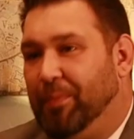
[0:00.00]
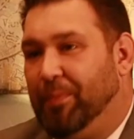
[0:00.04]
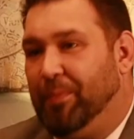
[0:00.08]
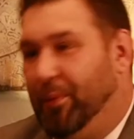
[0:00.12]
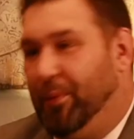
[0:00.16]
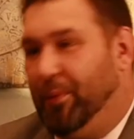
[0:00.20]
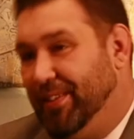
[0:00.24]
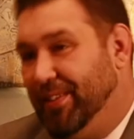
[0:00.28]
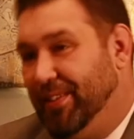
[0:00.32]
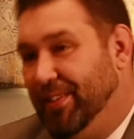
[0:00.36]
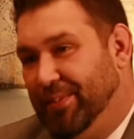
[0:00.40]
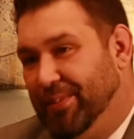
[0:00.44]

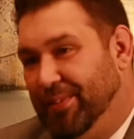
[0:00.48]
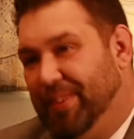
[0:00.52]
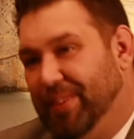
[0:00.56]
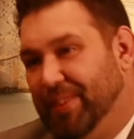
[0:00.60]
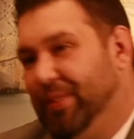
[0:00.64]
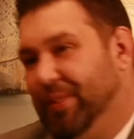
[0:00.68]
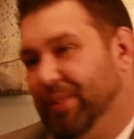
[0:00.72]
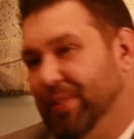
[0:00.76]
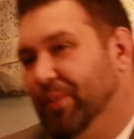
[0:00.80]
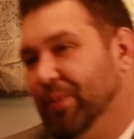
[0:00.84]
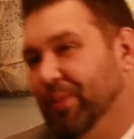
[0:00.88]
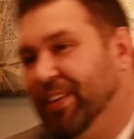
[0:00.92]
points or
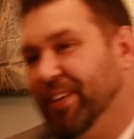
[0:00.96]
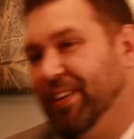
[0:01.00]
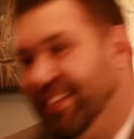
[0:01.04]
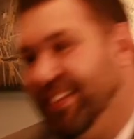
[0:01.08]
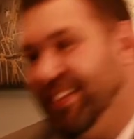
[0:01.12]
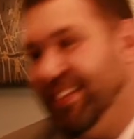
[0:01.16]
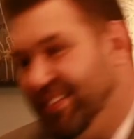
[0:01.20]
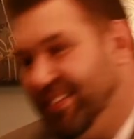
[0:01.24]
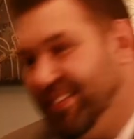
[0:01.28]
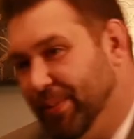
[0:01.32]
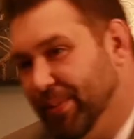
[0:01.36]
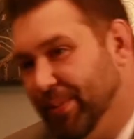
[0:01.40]
whatever it
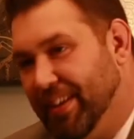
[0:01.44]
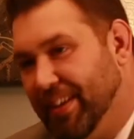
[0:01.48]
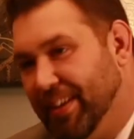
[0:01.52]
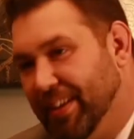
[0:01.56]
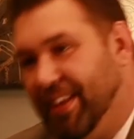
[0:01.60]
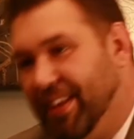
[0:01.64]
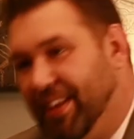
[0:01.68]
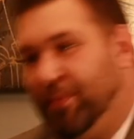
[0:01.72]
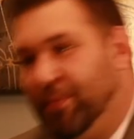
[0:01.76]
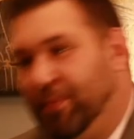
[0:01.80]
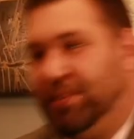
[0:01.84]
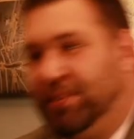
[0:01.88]
was,
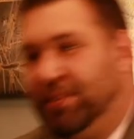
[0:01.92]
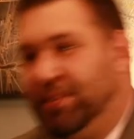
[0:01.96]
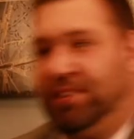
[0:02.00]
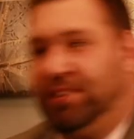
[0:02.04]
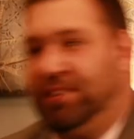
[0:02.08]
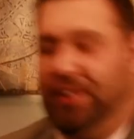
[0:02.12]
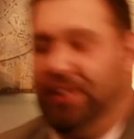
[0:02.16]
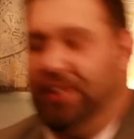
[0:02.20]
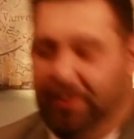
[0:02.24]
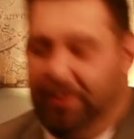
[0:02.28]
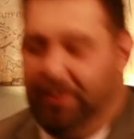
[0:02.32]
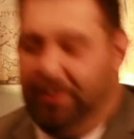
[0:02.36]
okay, which,
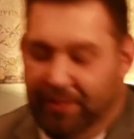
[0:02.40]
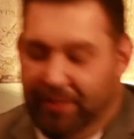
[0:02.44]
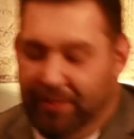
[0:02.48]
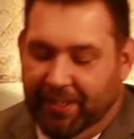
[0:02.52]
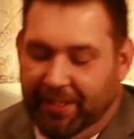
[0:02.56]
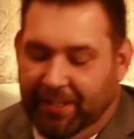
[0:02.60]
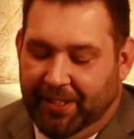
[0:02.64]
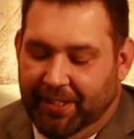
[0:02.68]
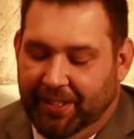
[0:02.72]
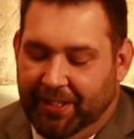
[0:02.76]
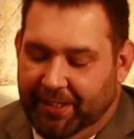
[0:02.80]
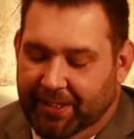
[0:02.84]
you know, And I
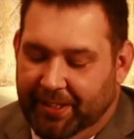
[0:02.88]
know we're